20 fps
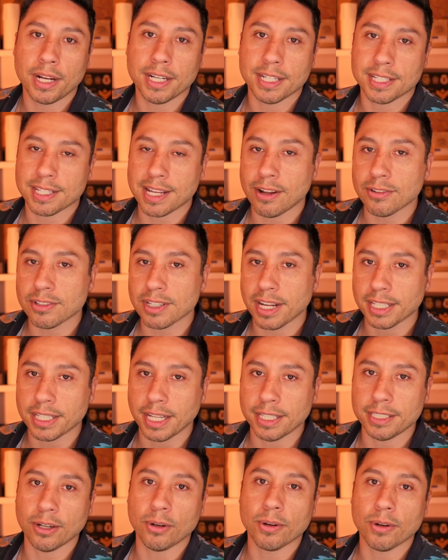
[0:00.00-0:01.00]
It sounds like
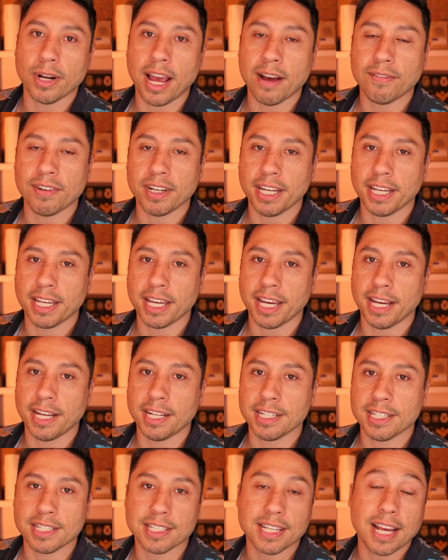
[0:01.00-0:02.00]
they don't have any
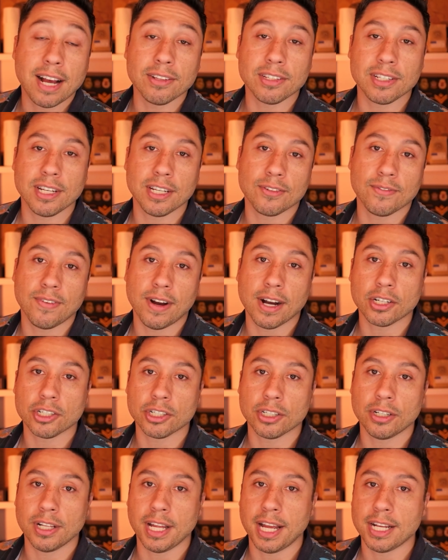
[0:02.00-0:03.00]
kids, it sounds
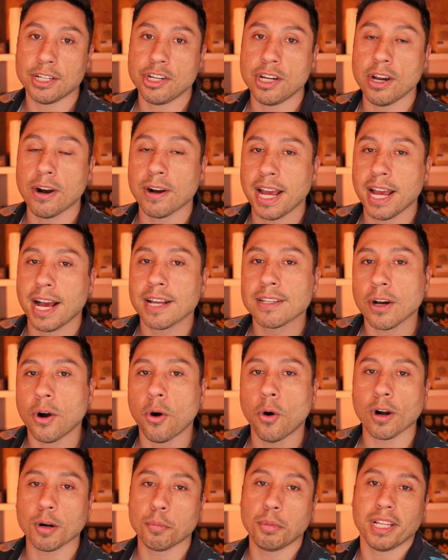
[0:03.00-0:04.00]
dysfunctional, and she already has a
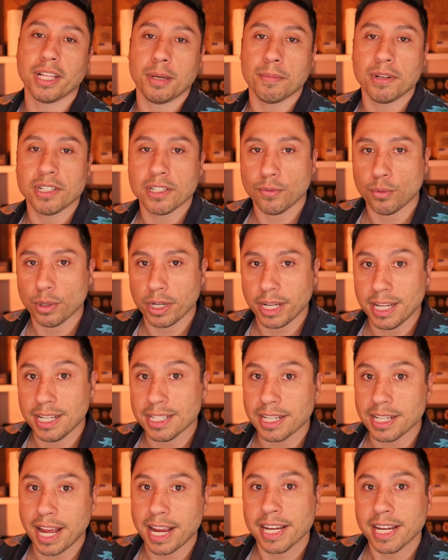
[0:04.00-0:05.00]
horrible image of what he's
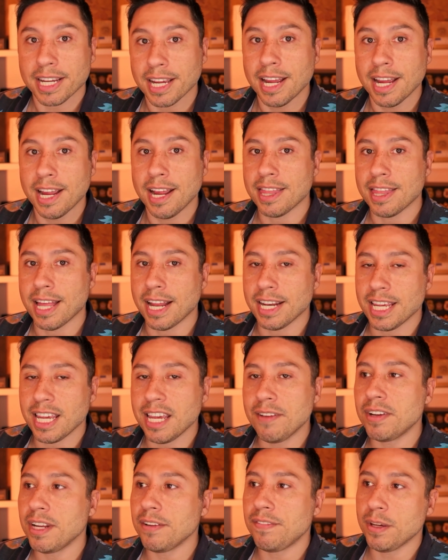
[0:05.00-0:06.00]
like, that
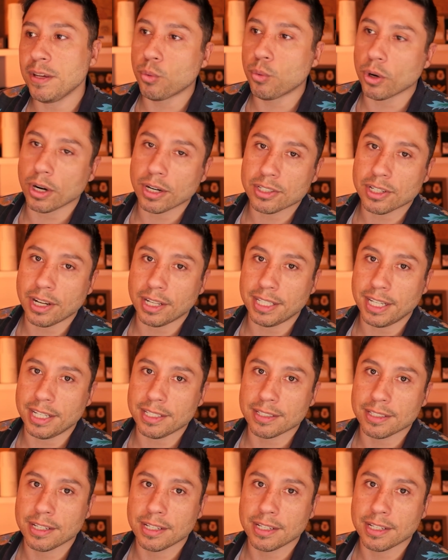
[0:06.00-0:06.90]
even if he works on this,